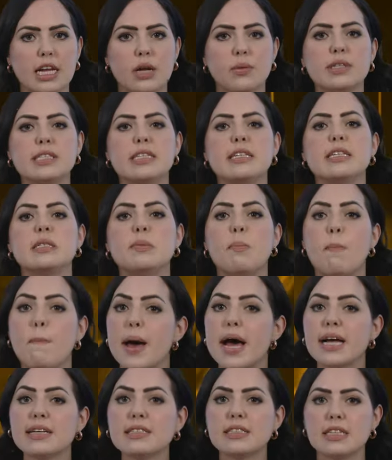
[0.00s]
and it was in his
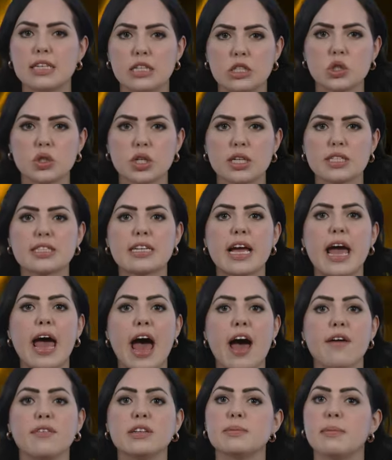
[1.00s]
best interest to
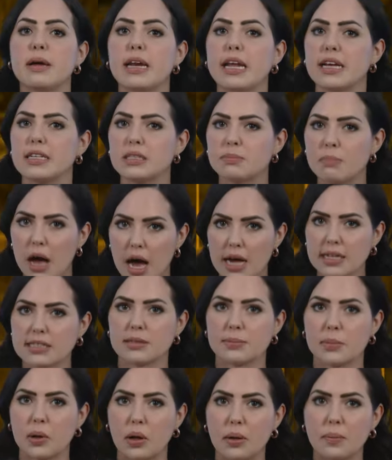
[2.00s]
have as many as
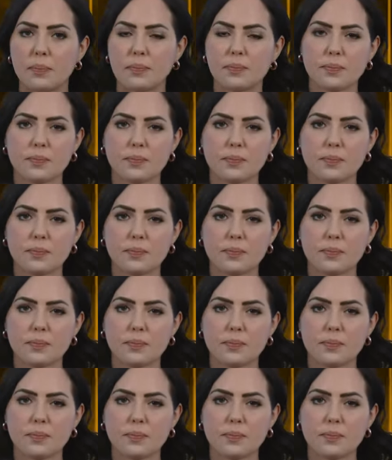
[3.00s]
possible.